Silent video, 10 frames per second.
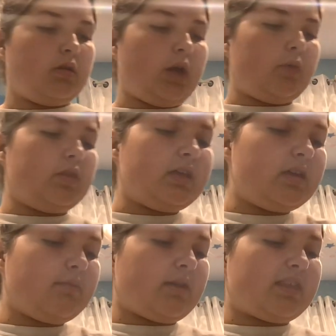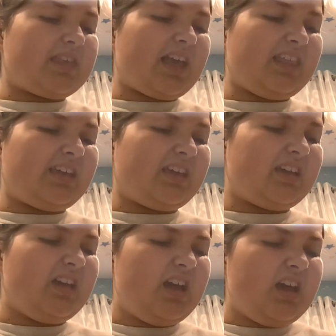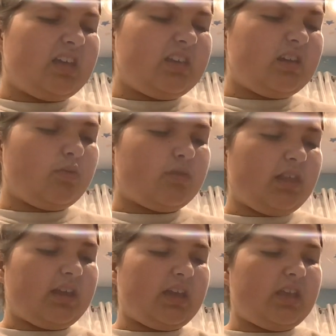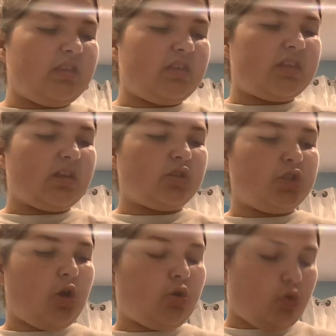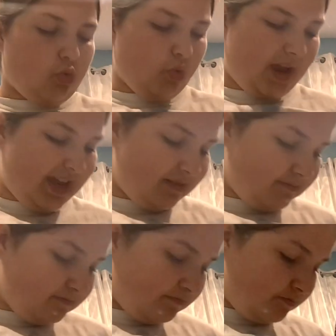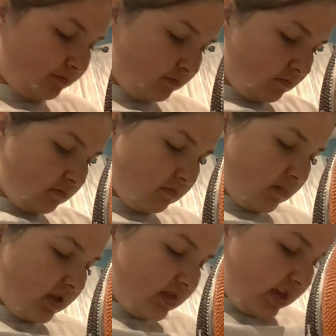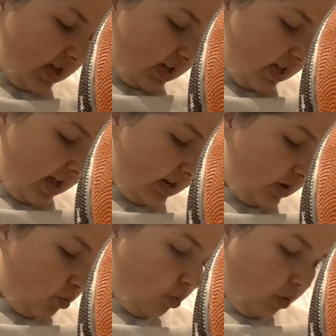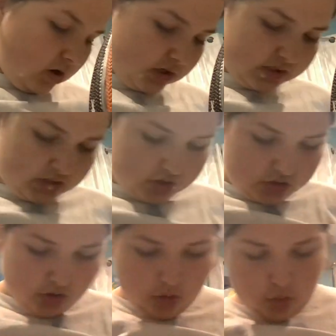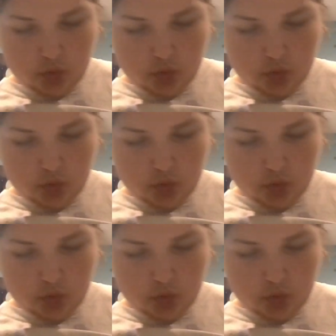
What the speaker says: I was thinking about selling it, and then I was like, it's such a great thing, and it works so